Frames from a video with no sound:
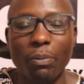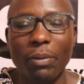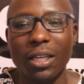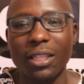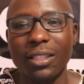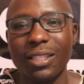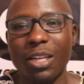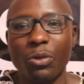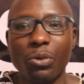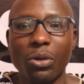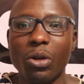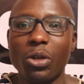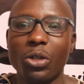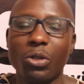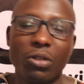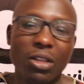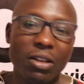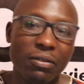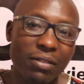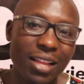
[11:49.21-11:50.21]
parties that we're going
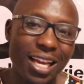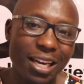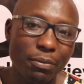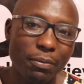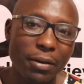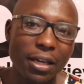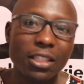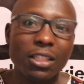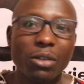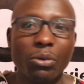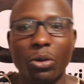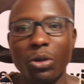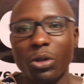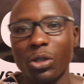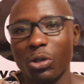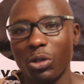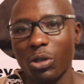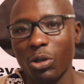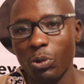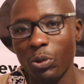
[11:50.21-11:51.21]
to give that party
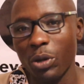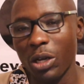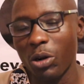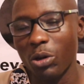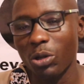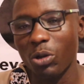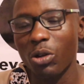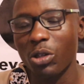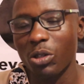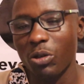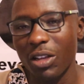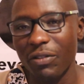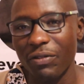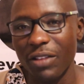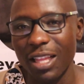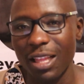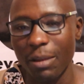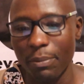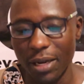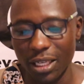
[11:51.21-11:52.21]
and we are not going to give
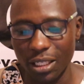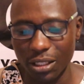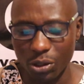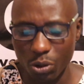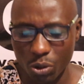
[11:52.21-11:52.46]
the other party.